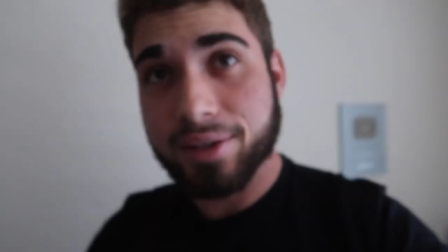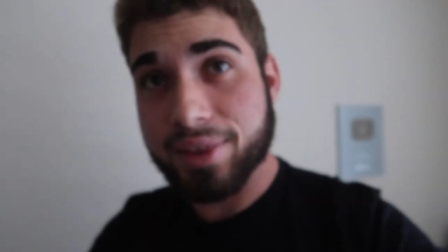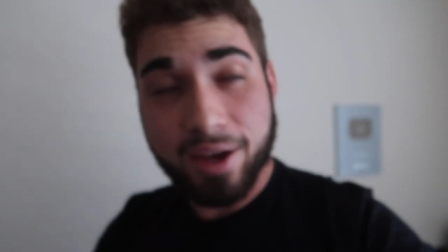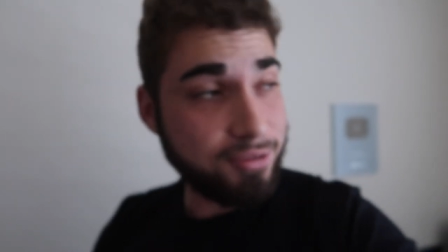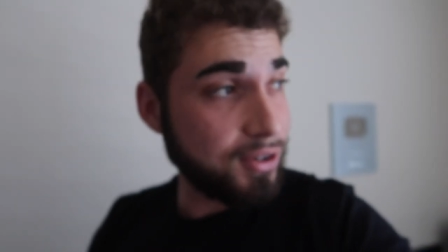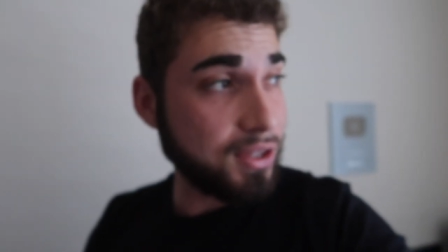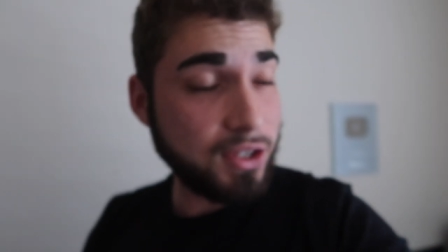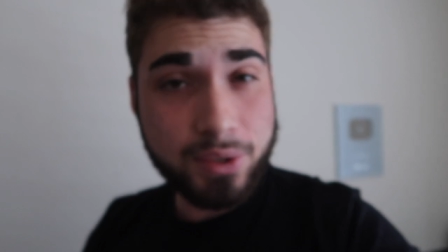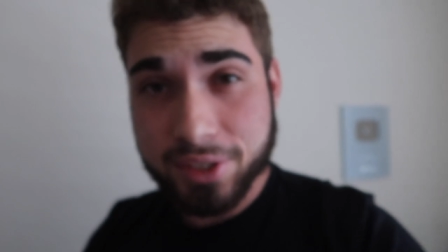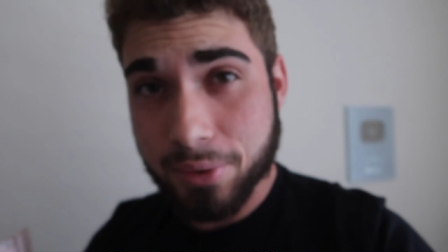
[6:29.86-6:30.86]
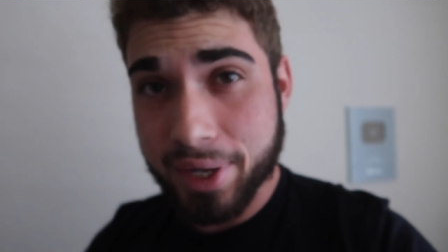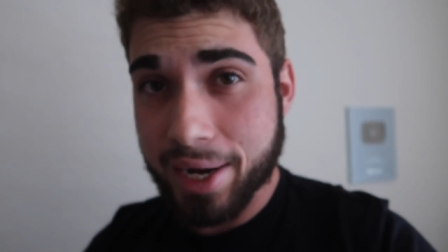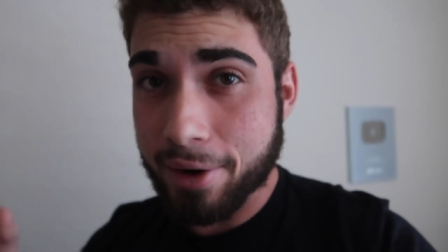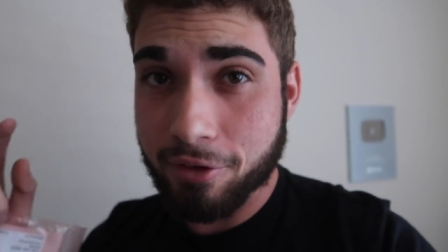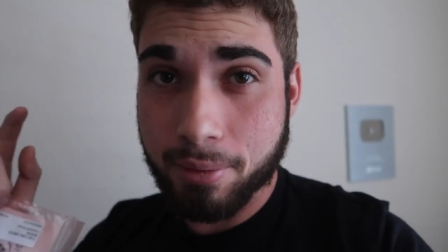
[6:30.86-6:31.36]
Without further ado, let's go ahead
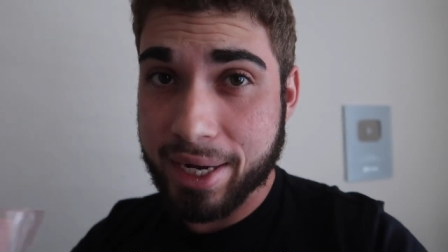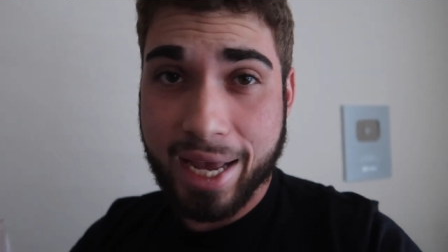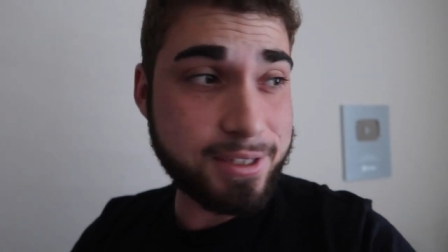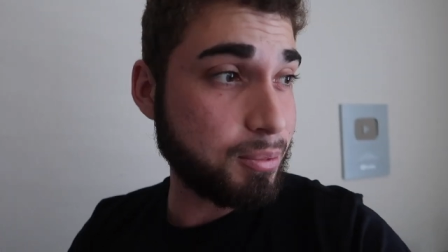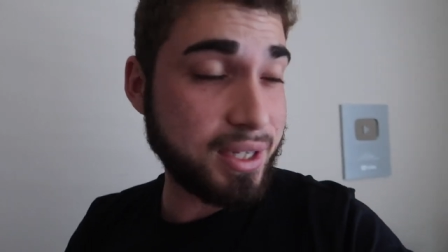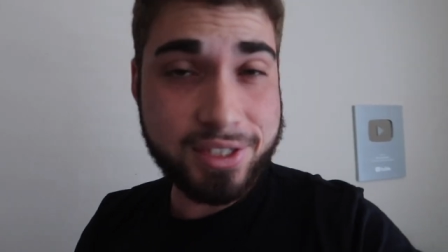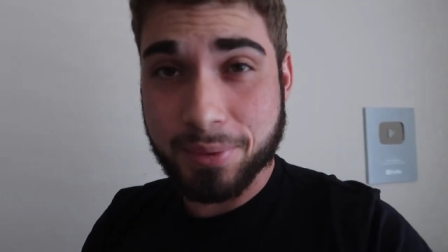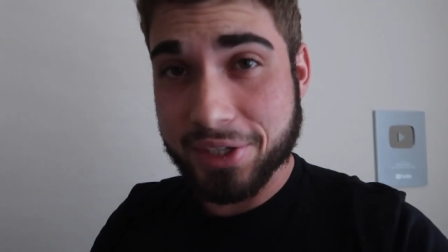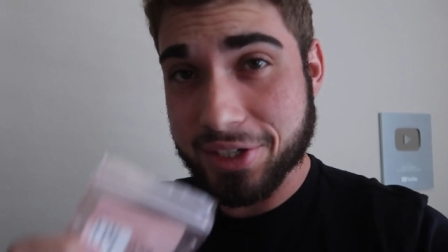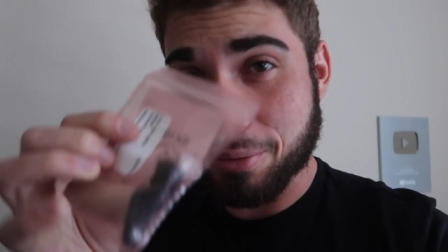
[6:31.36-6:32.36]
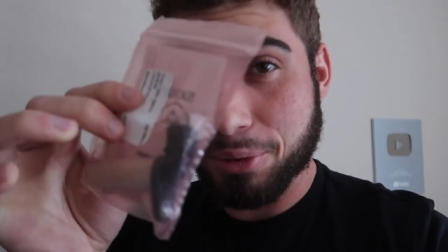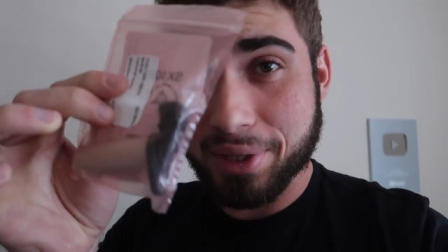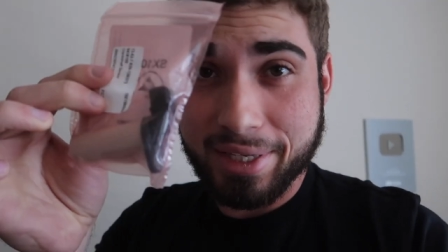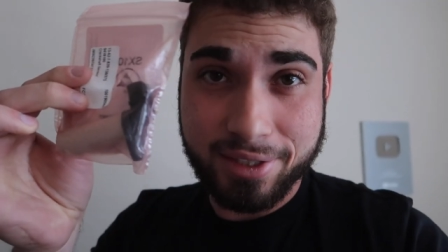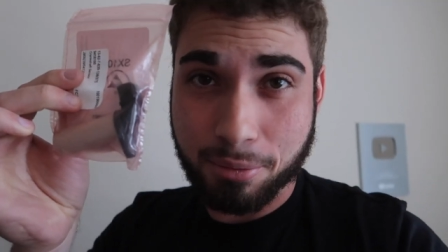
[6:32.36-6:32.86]
and head over to my dad's place so we can start
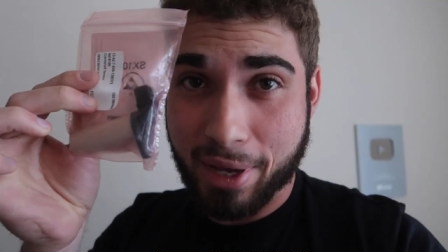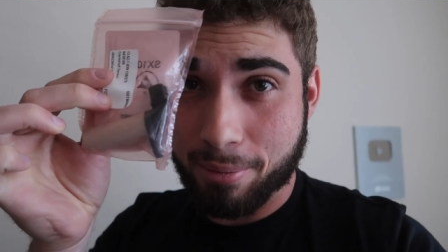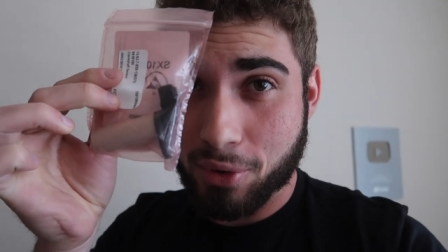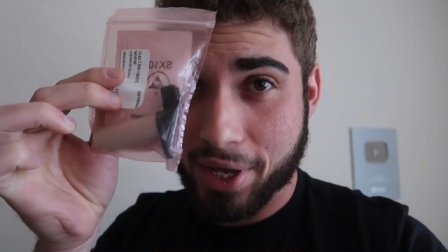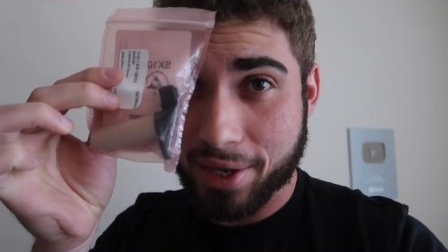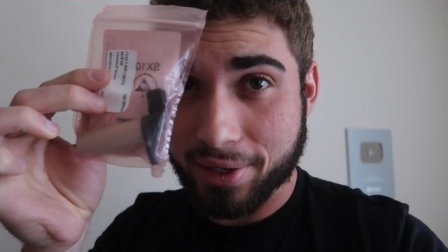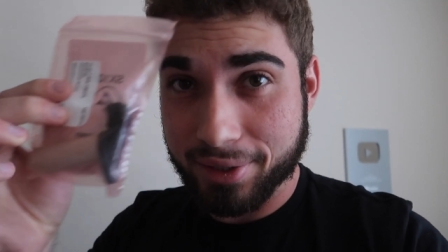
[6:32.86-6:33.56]
putting this little bad boy in.